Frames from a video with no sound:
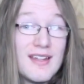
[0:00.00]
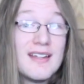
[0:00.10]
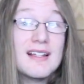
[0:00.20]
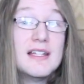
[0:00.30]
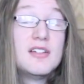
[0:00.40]

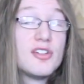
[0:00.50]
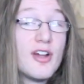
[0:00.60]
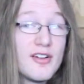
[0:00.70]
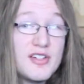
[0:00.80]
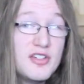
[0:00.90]
Elite
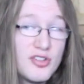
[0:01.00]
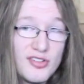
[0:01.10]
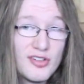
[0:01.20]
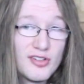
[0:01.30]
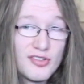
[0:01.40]
Guitar
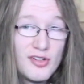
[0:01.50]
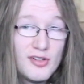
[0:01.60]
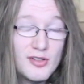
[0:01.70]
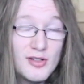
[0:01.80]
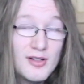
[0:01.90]
Teachers Inner
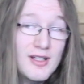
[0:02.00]
Circle.